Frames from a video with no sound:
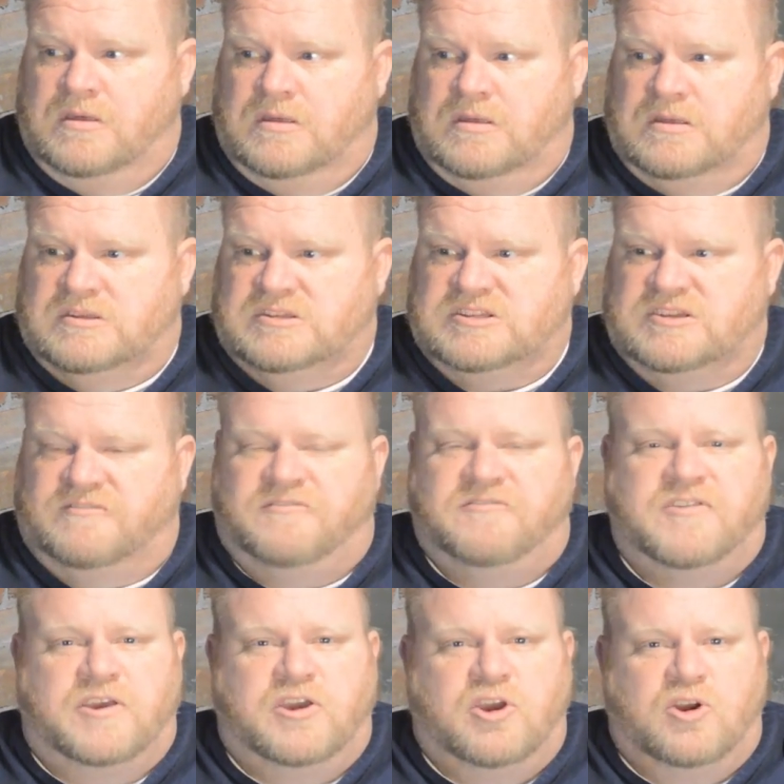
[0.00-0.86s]
is a
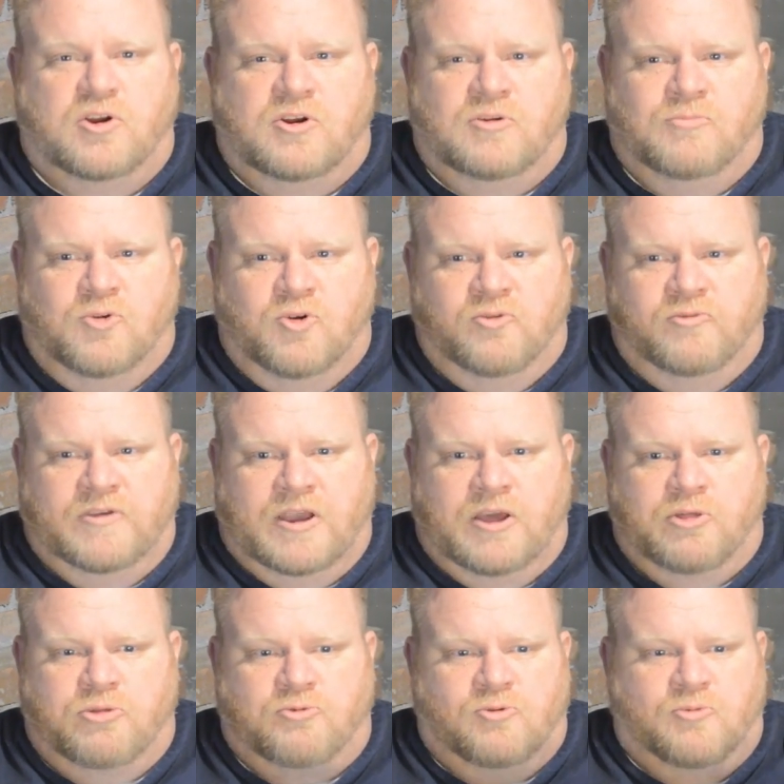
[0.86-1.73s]
figure
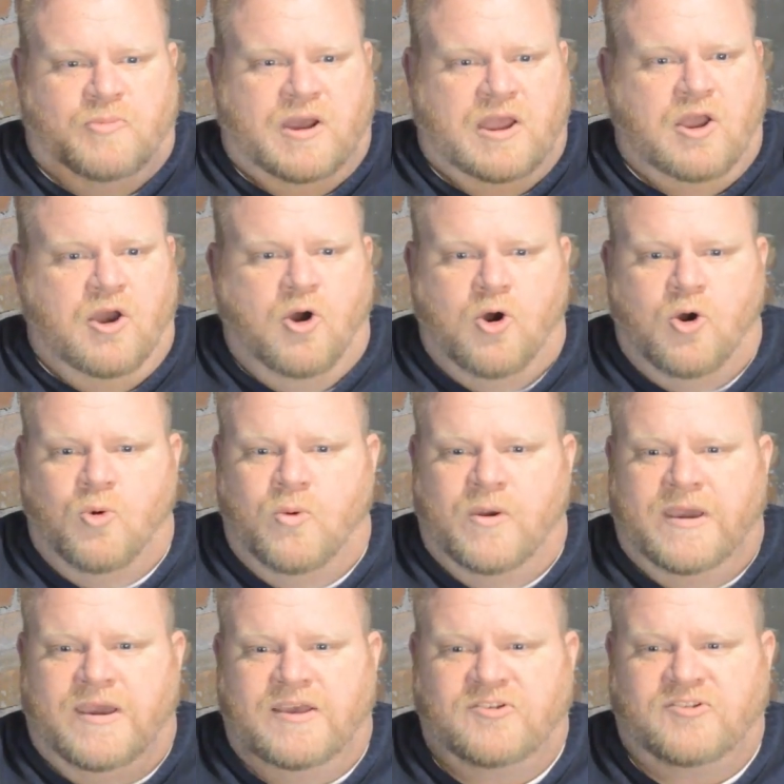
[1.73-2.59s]
moving through my
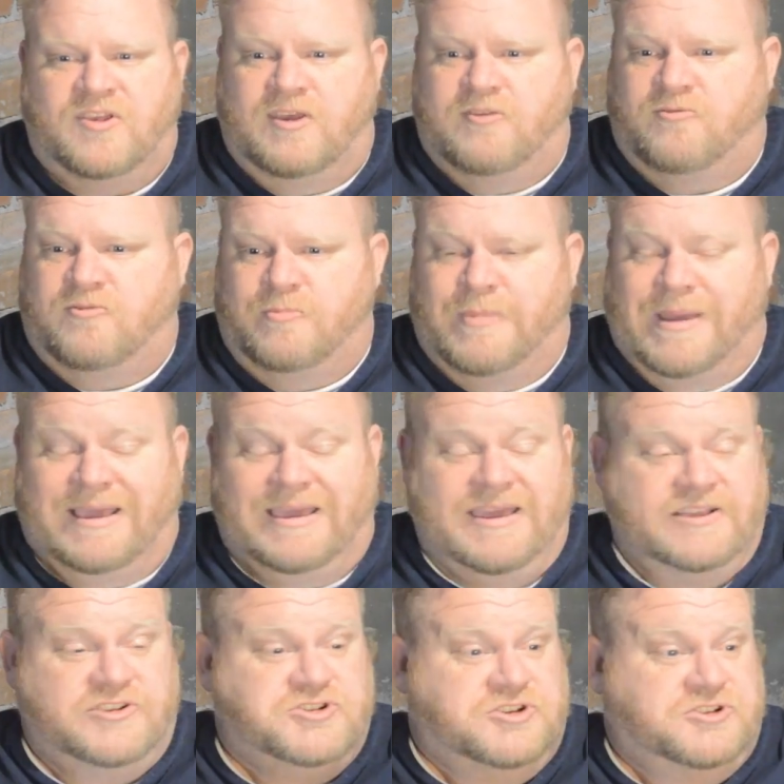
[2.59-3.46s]
hallway, say from my
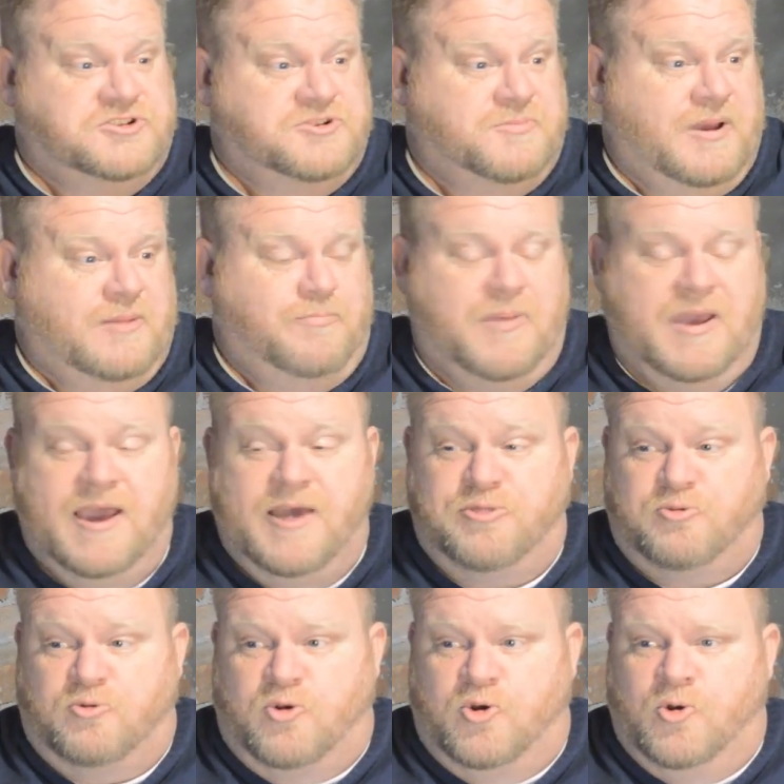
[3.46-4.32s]
kitchen to my
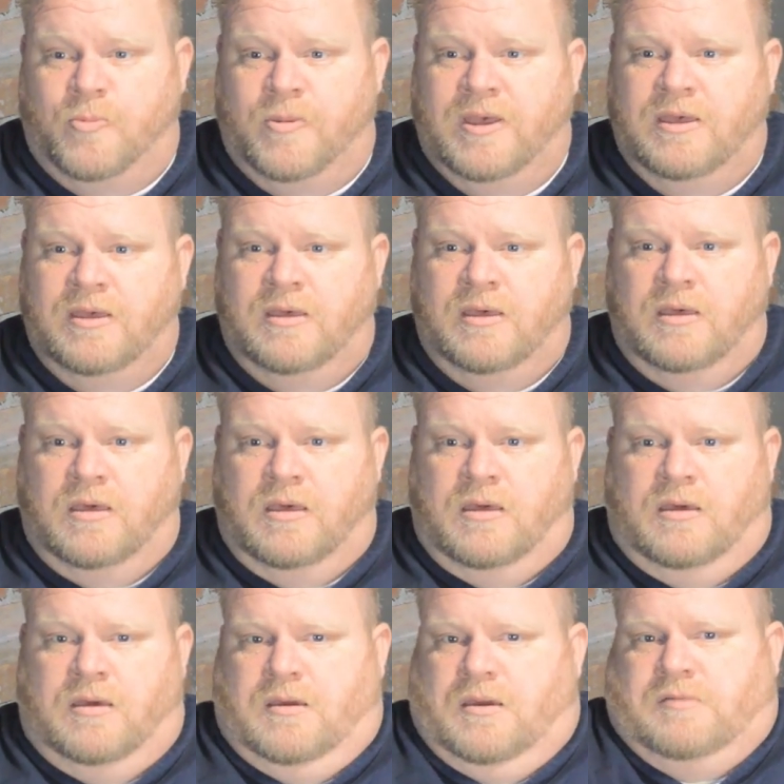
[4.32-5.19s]
bathroom,
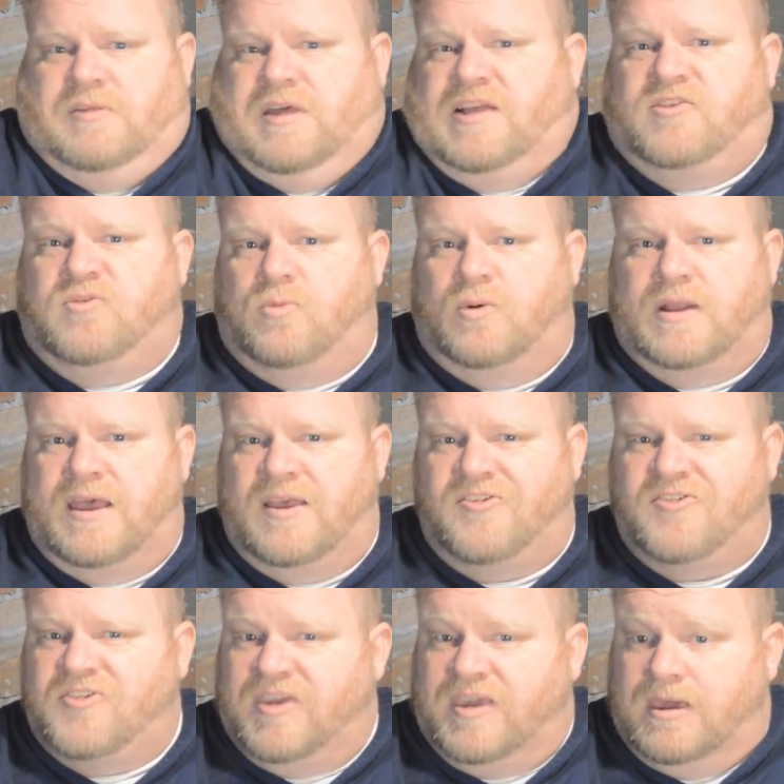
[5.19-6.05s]
and that's what I
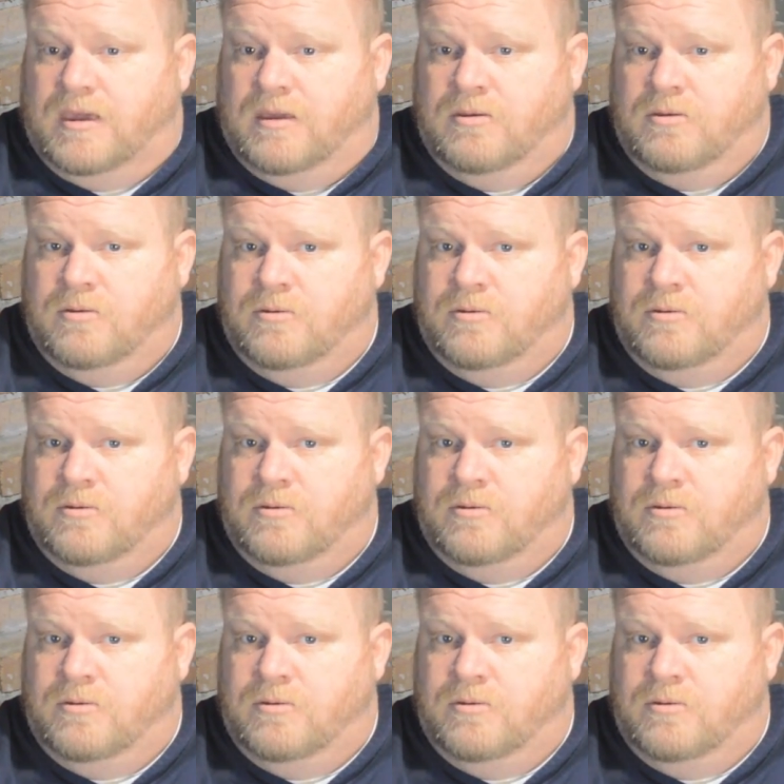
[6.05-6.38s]
see.